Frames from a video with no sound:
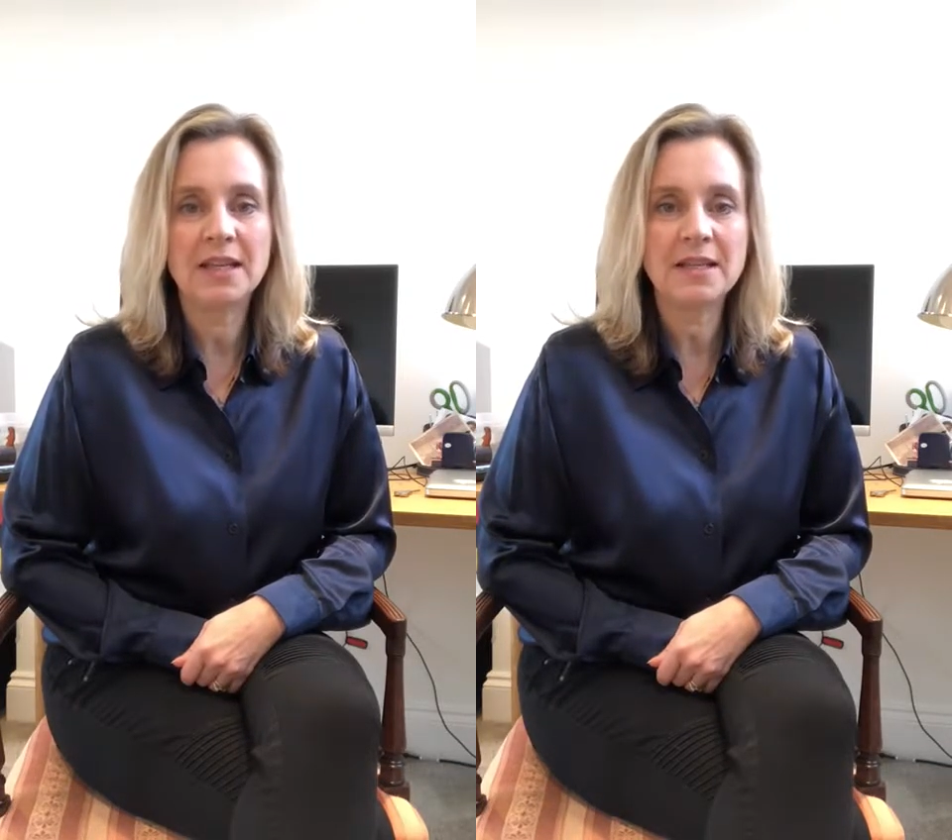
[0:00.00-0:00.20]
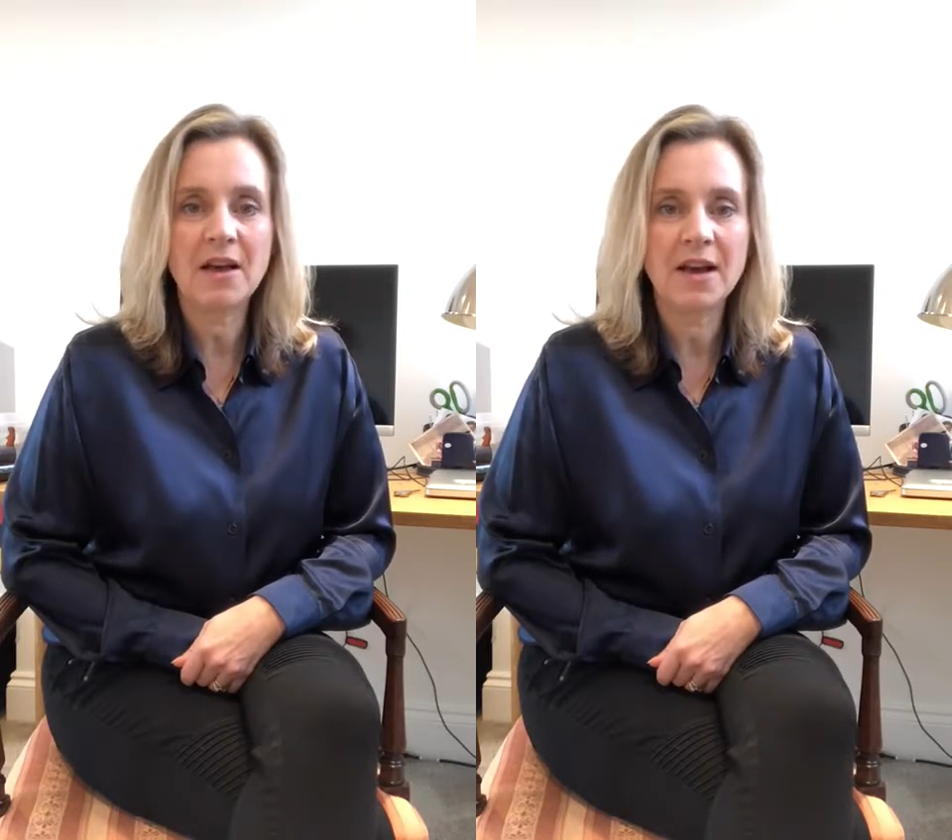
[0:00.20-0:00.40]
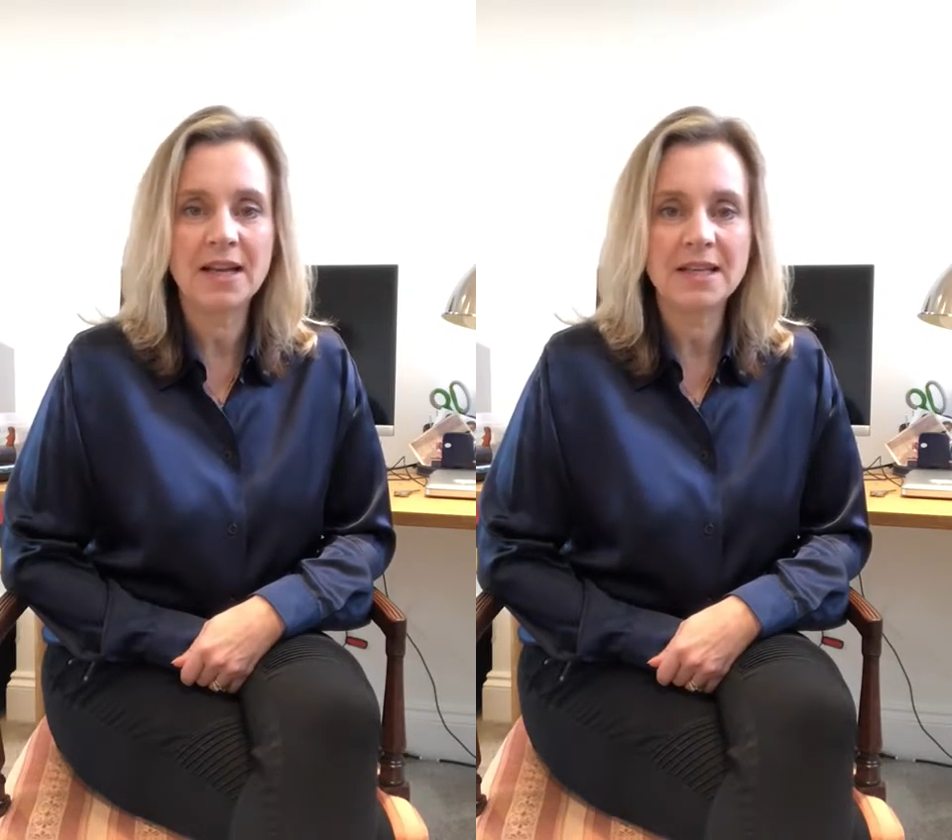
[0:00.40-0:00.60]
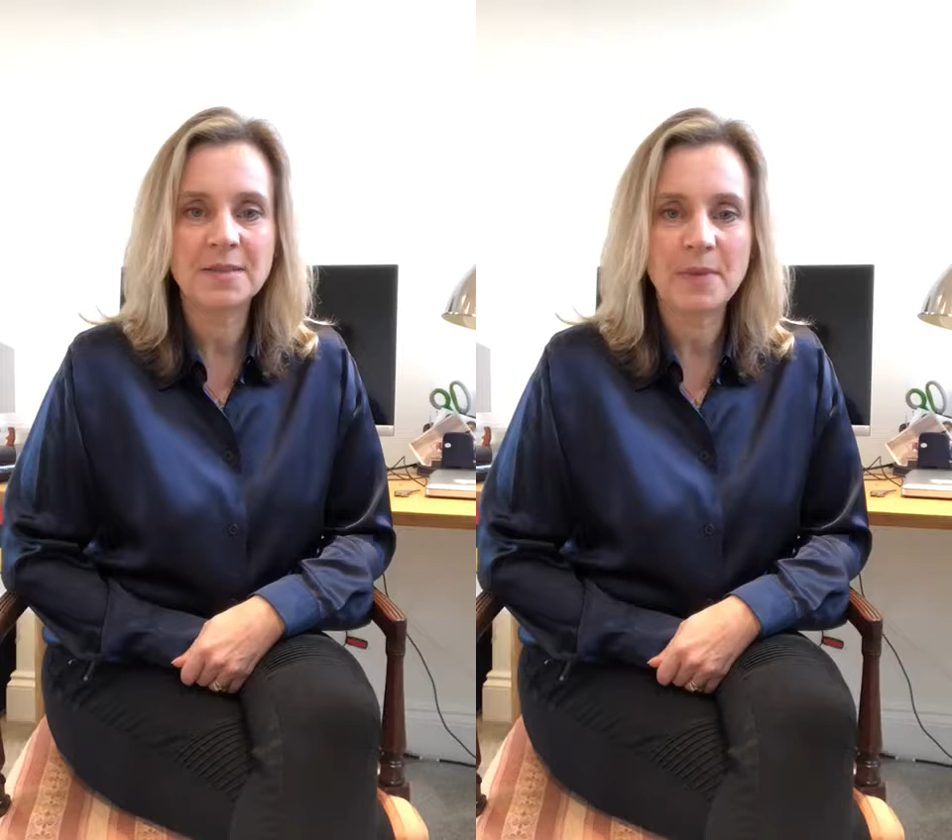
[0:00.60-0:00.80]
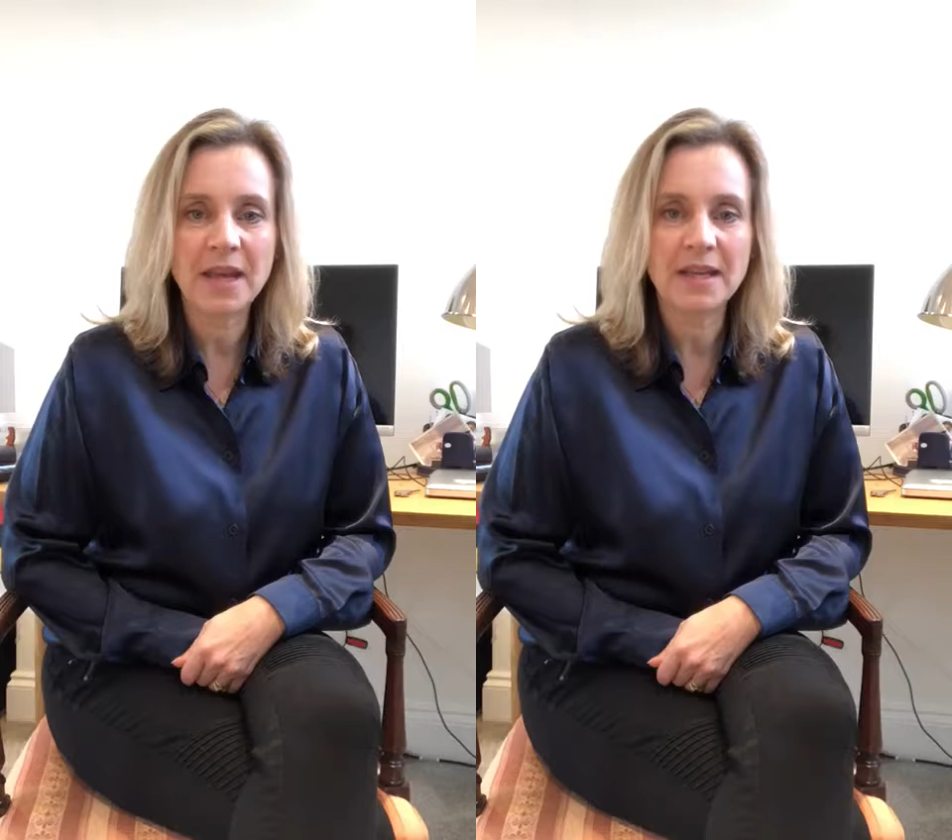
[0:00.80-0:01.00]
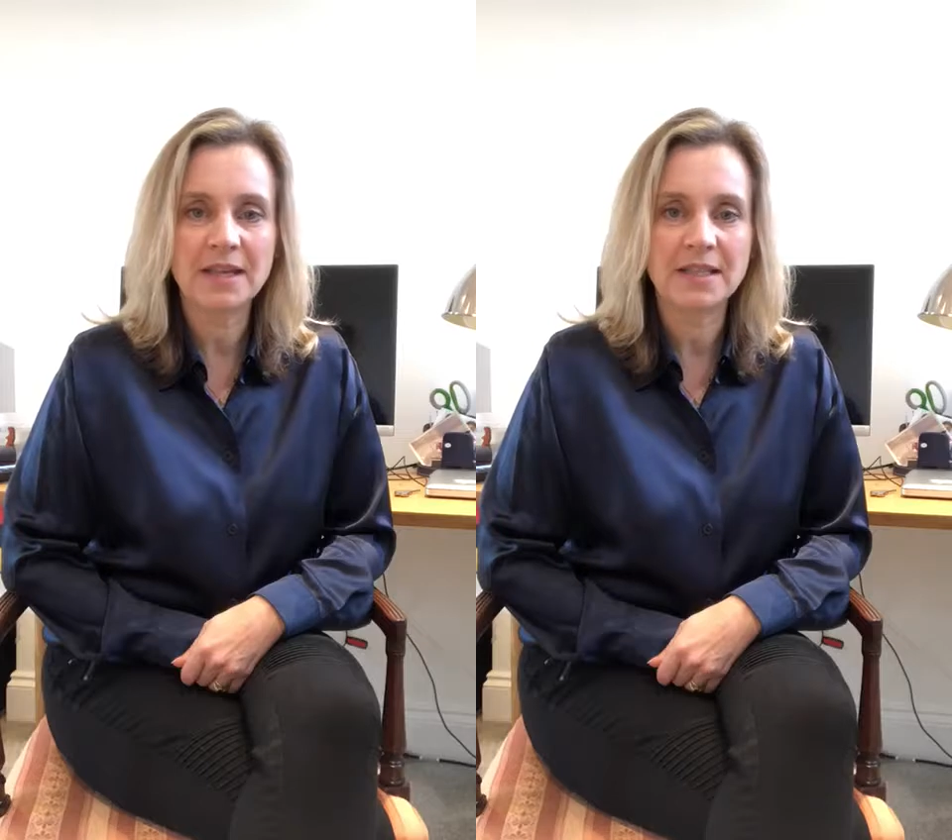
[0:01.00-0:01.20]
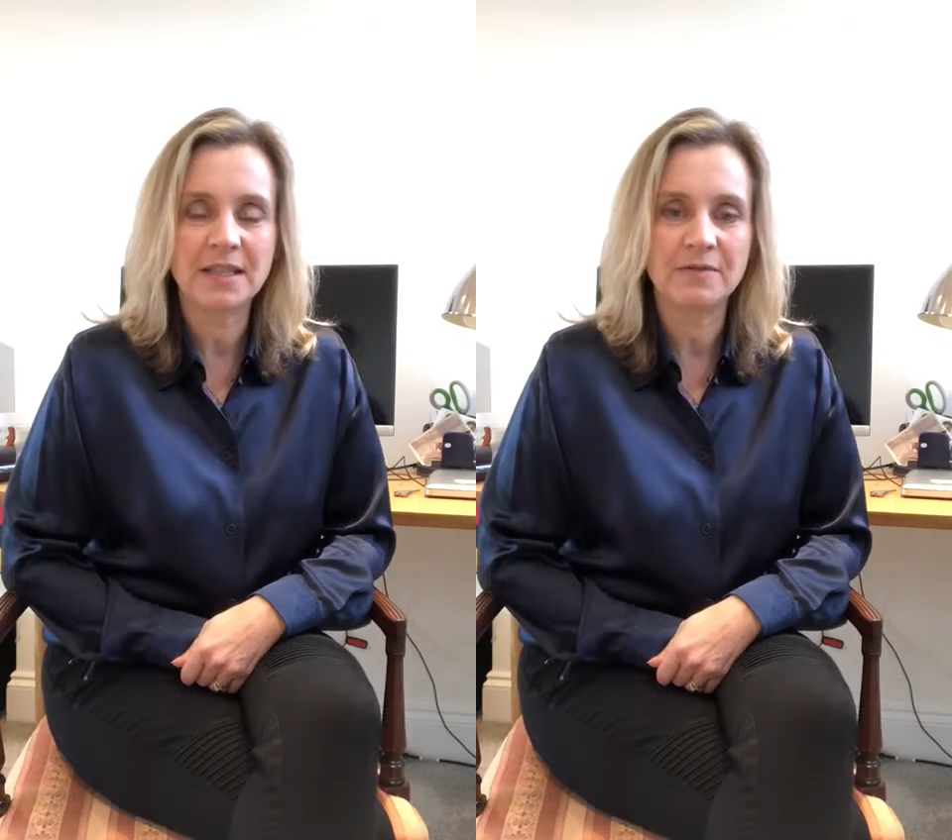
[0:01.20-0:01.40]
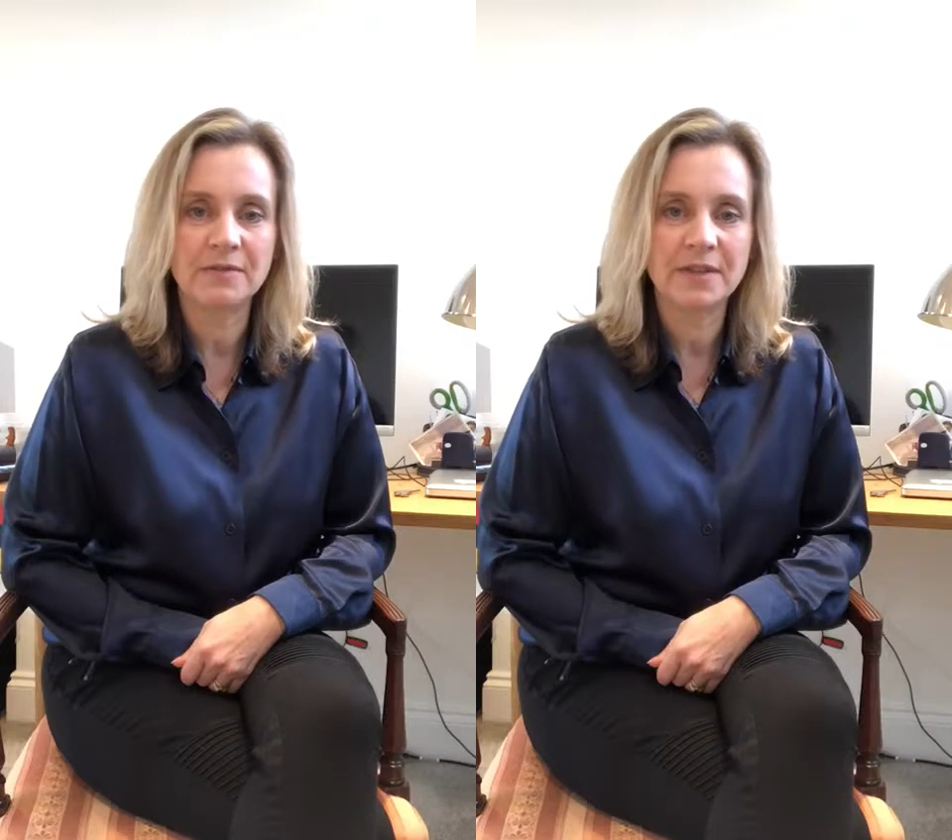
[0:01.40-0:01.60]
is highly
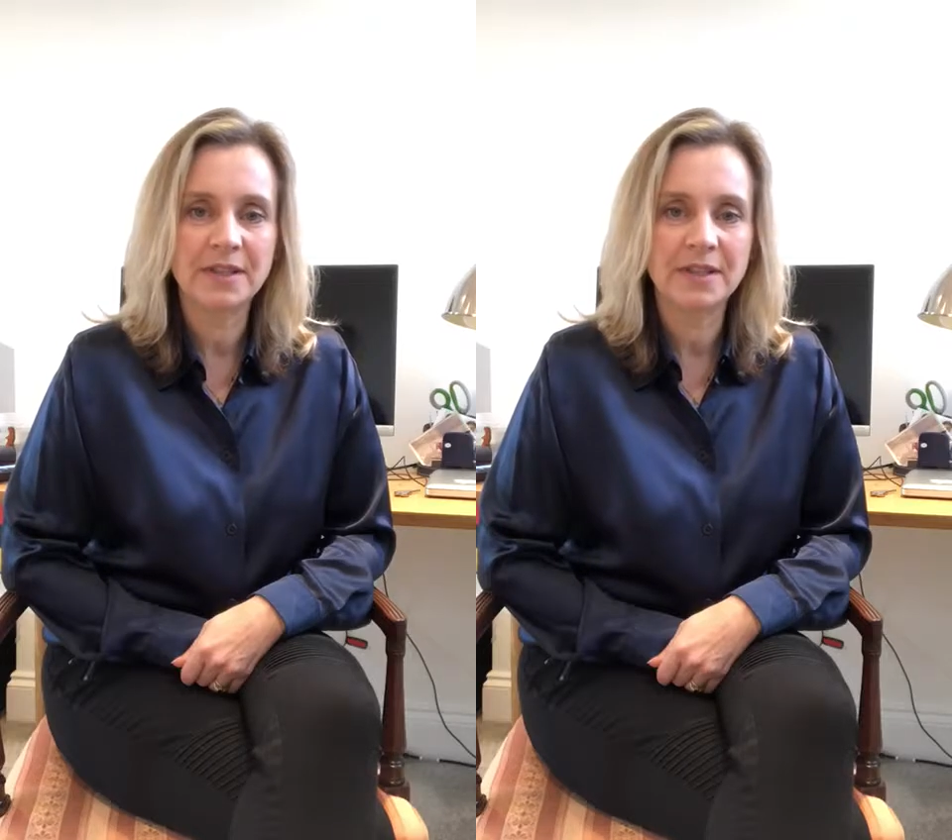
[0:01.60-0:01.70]
speculative.